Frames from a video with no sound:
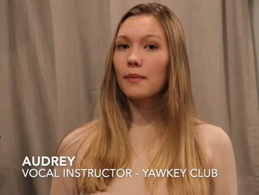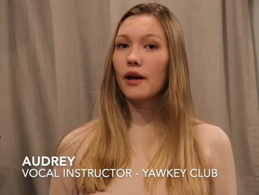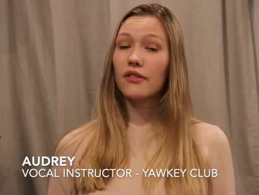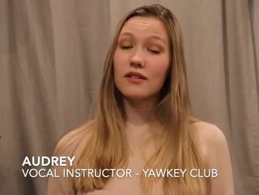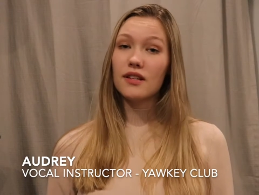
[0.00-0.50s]

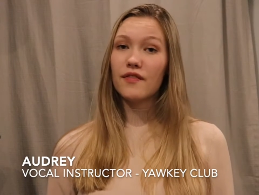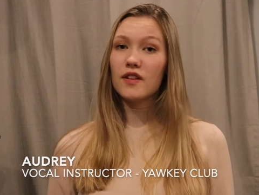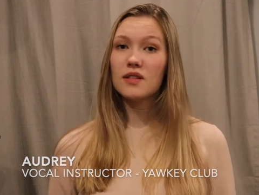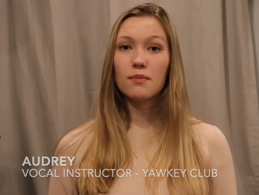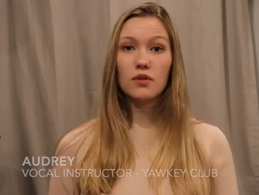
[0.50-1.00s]
about the
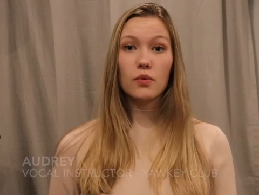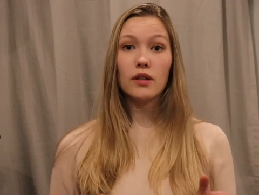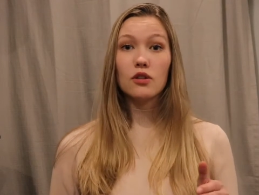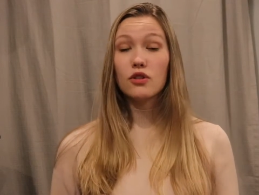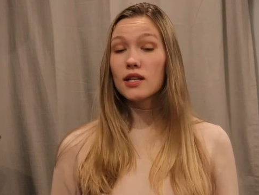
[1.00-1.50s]
difference
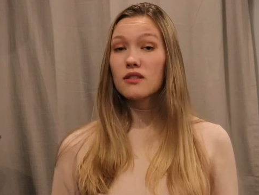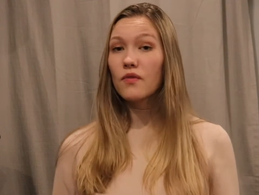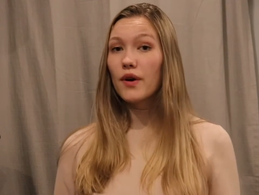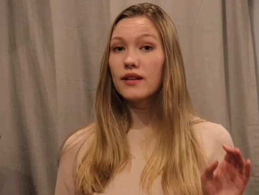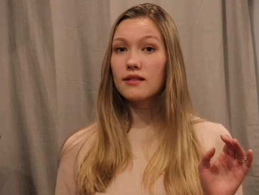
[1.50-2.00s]
between chest
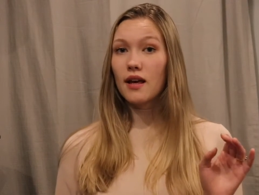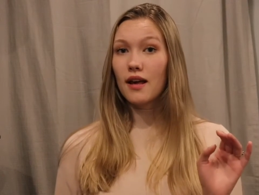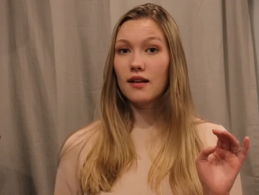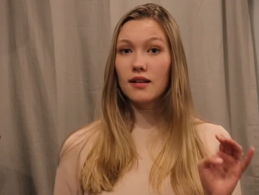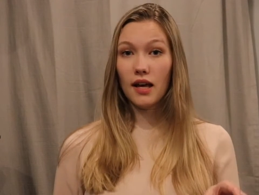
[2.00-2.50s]
voice
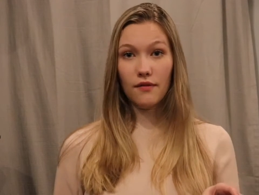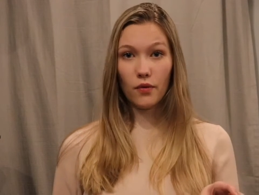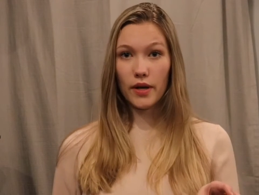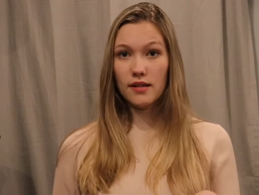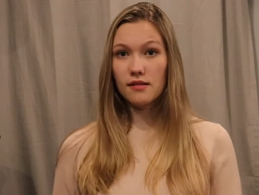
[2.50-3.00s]
and head
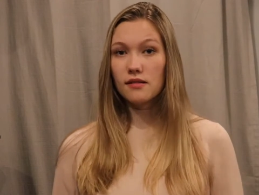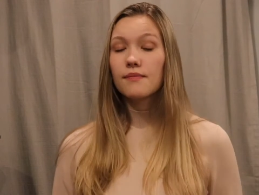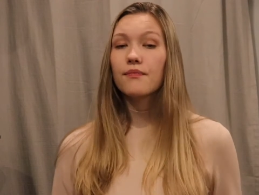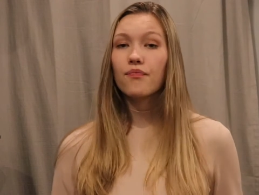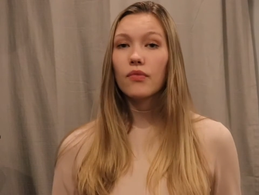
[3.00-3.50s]
voice.
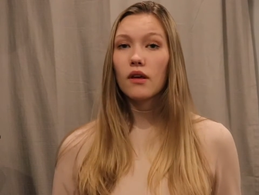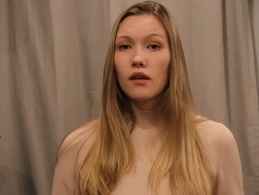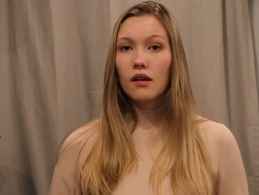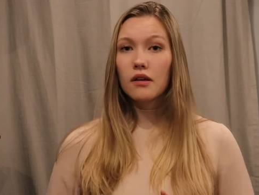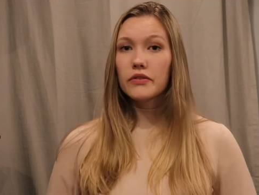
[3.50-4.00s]

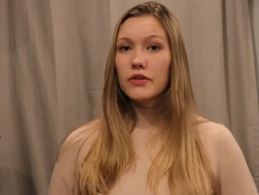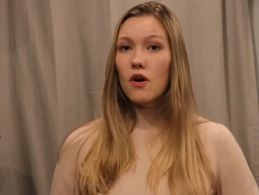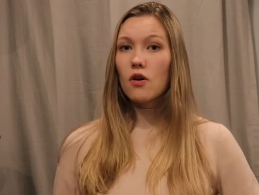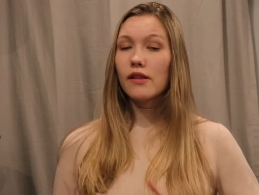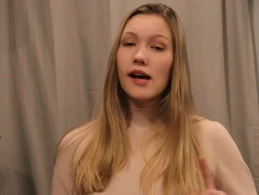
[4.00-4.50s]

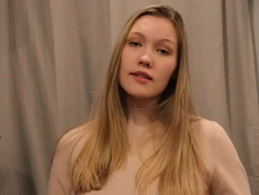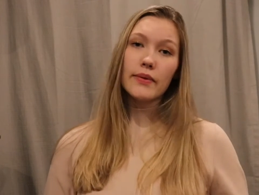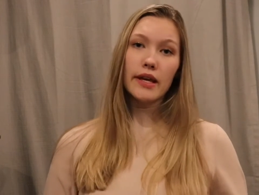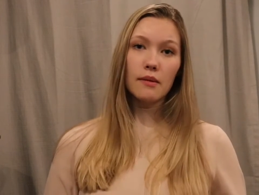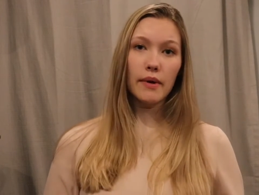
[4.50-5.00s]
So last
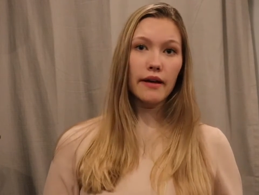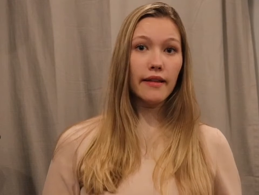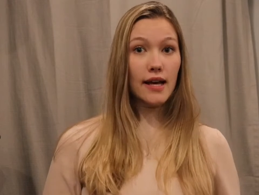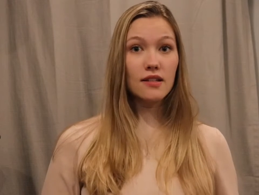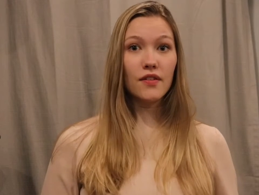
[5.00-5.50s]
week in my
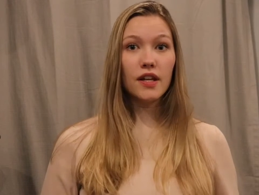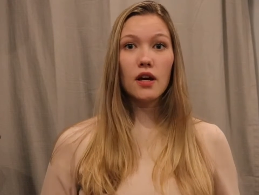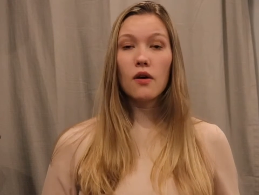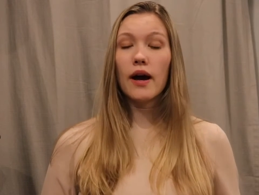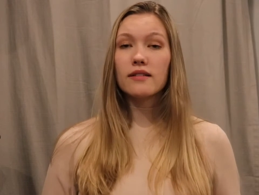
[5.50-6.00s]
last
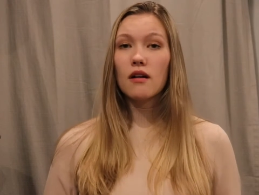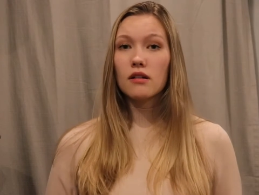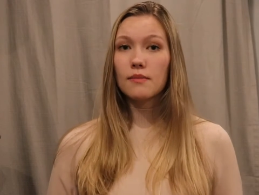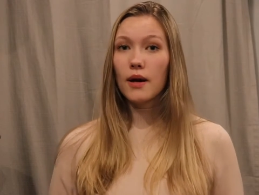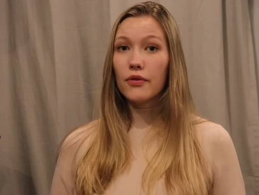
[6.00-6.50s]
video I
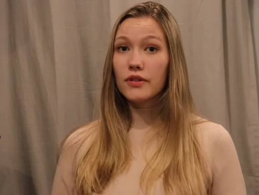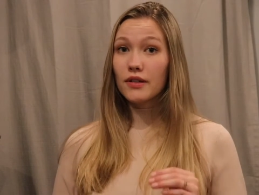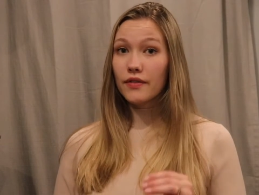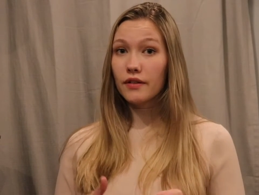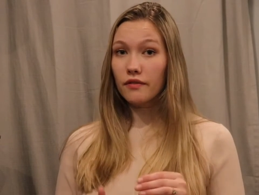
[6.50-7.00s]
talked about the
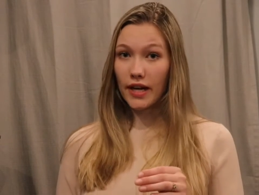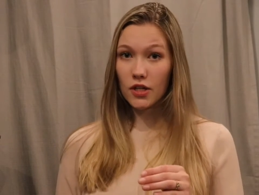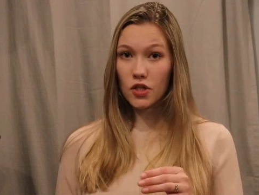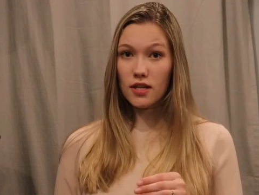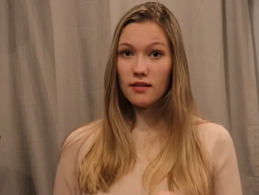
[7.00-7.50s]
different
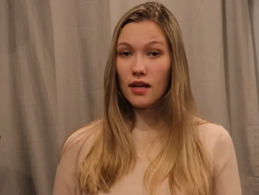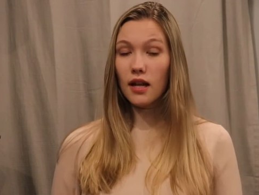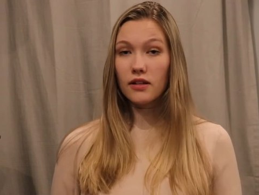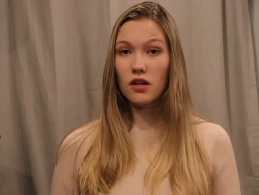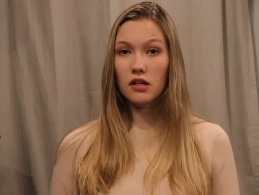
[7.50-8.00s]
ranges and
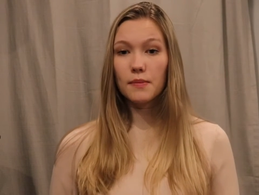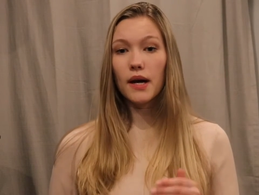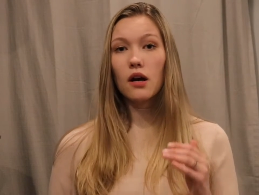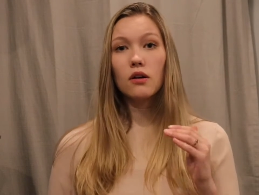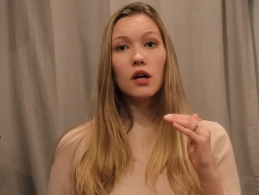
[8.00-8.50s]
I talked
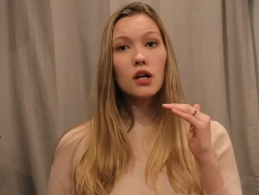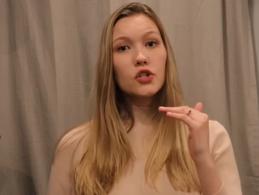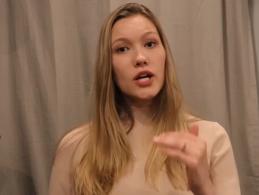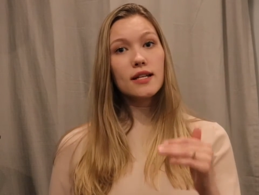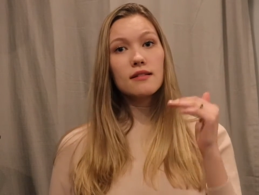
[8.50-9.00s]
about
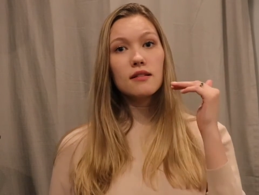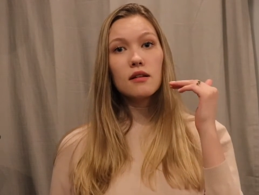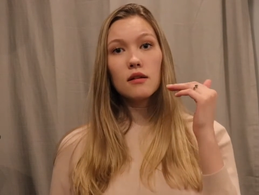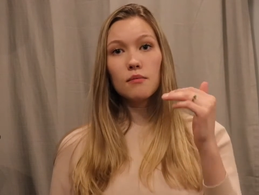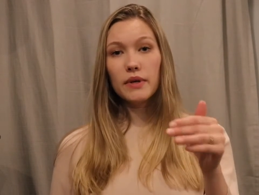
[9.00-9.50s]
chest,
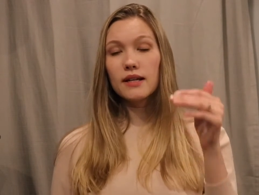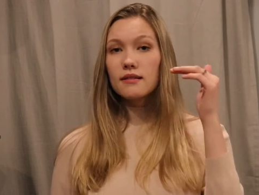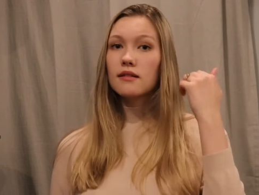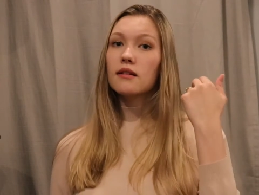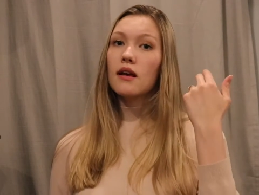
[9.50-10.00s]

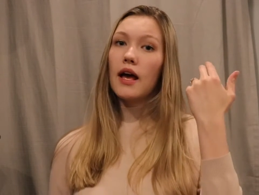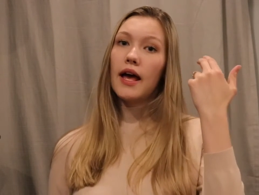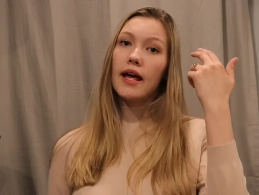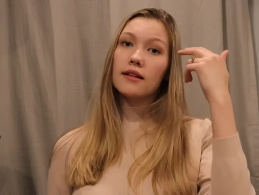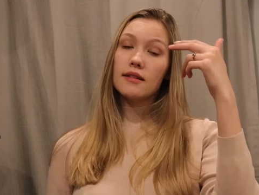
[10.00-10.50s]
mixed,
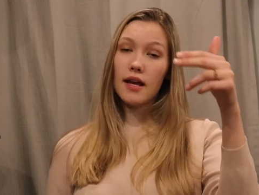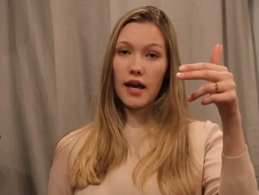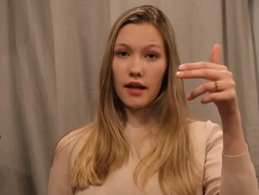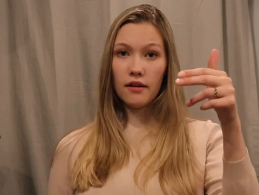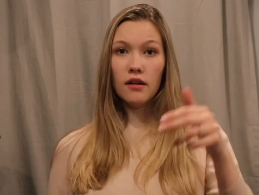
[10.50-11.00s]
and
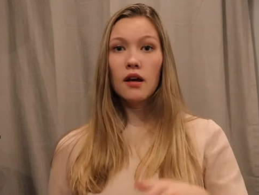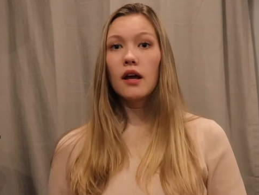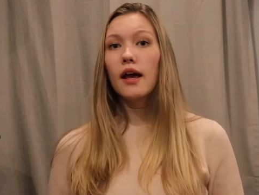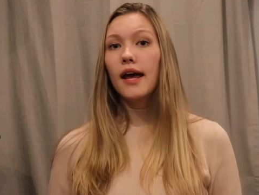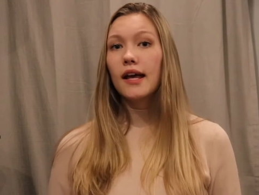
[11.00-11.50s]
head
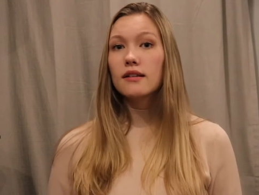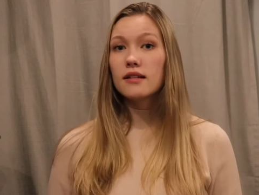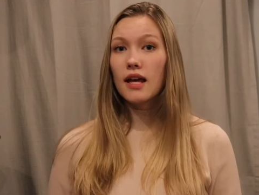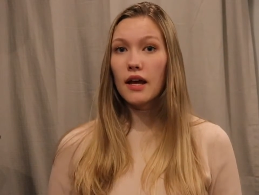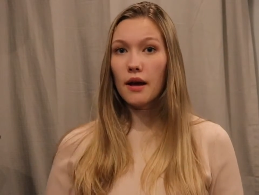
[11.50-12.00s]
and
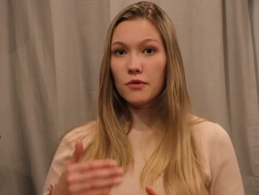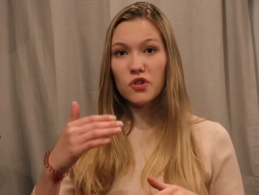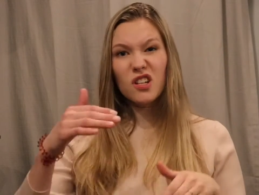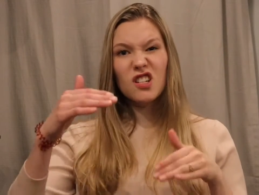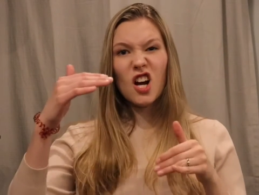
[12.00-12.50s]
today I'm
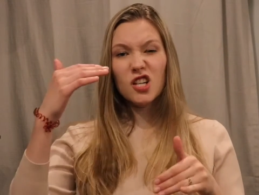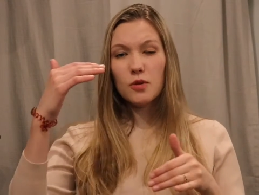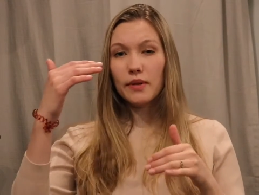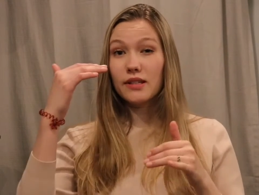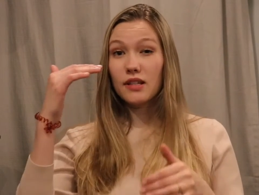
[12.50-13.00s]
just going to talk to
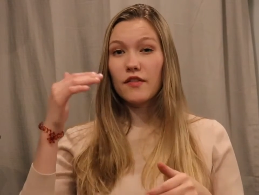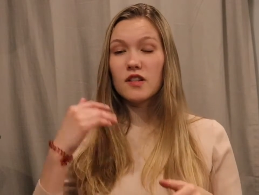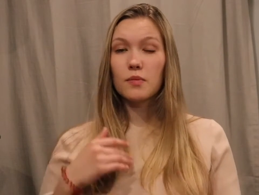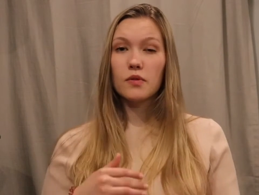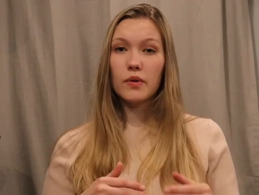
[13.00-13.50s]
you about the
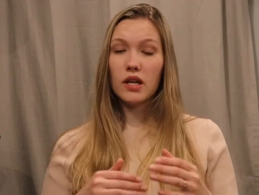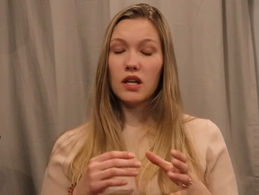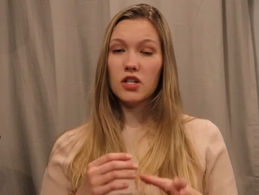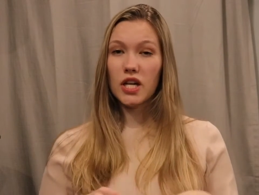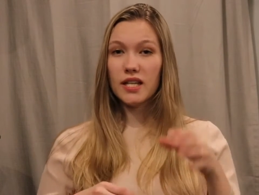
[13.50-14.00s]
difference
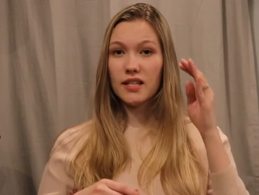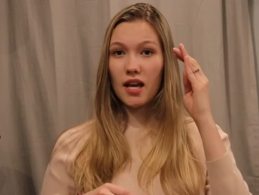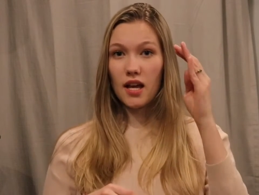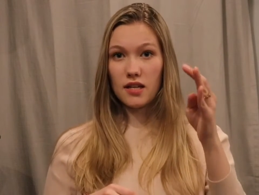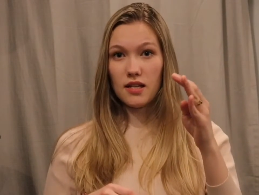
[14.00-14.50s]
between chest
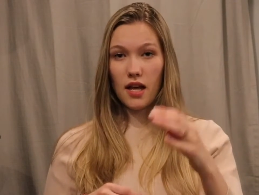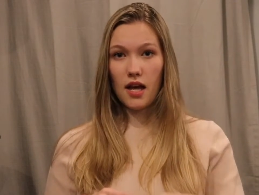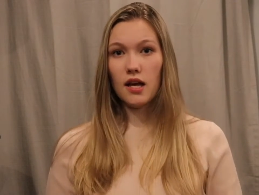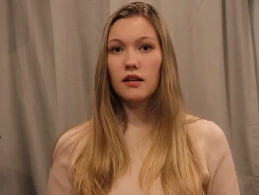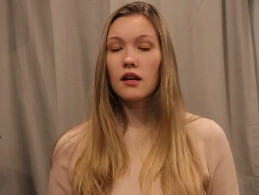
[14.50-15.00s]
and
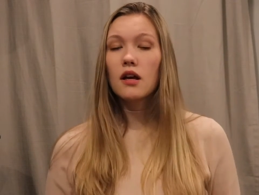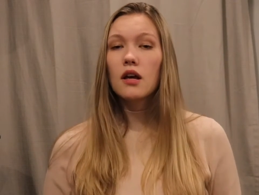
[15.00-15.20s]
head.